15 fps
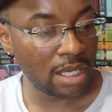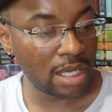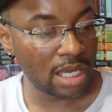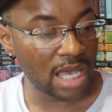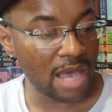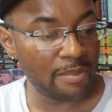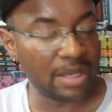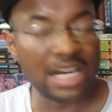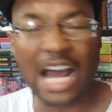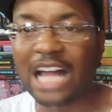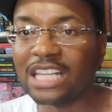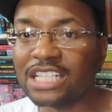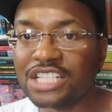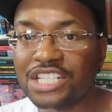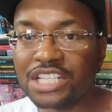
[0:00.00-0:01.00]

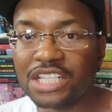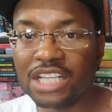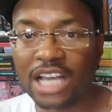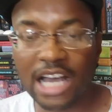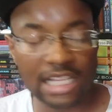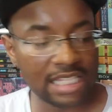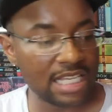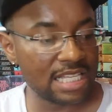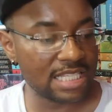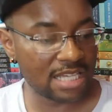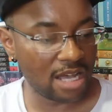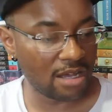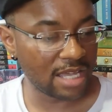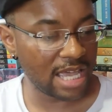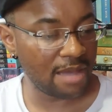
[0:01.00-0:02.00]
campanology. I think it's
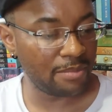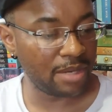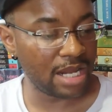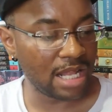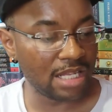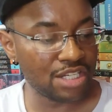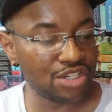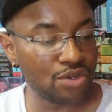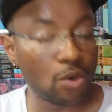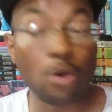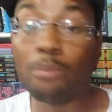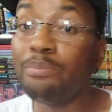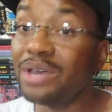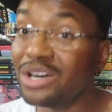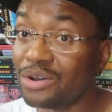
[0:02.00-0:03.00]
called campanology
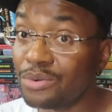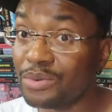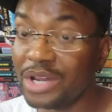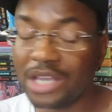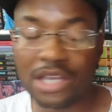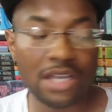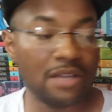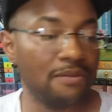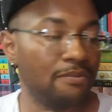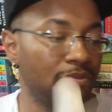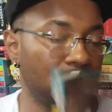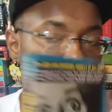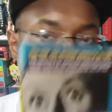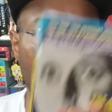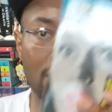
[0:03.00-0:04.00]
or bell ringing.
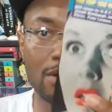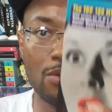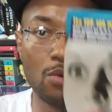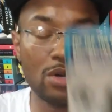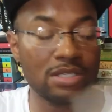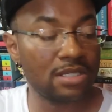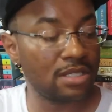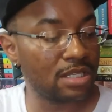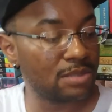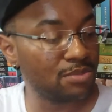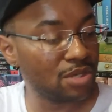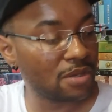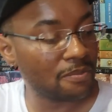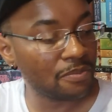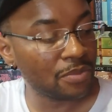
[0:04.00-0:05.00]
And of course, in this
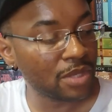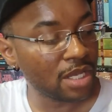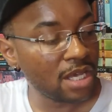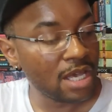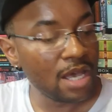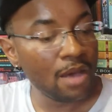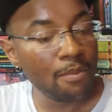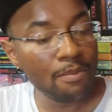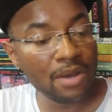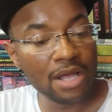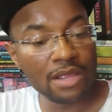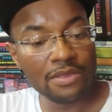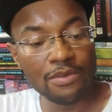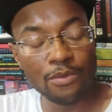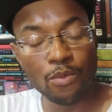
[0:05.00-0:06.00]
book.
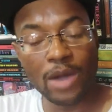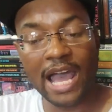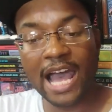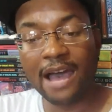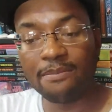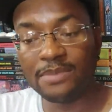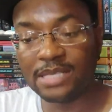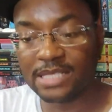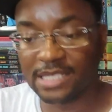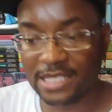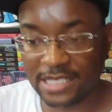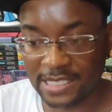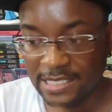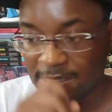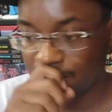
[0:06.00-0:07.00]
But what happens
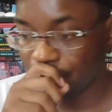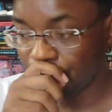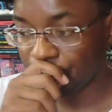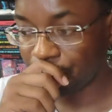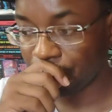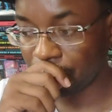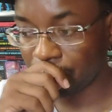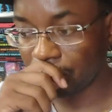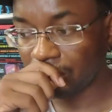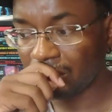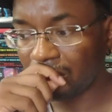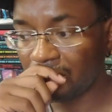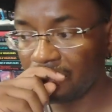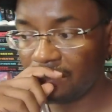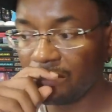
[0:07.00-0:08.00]
is
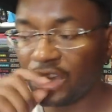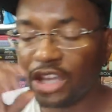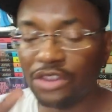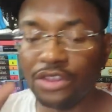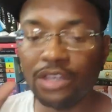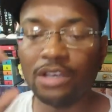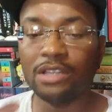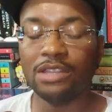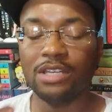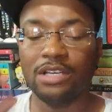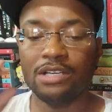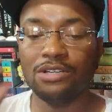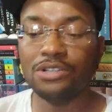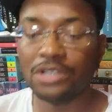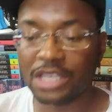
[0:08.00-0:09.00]
the
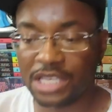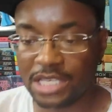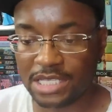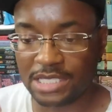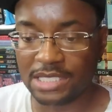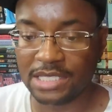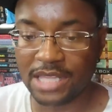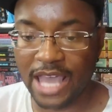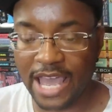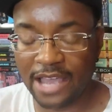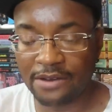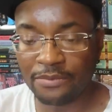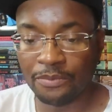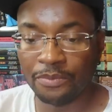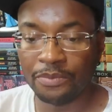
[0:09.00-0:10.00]
the hook is that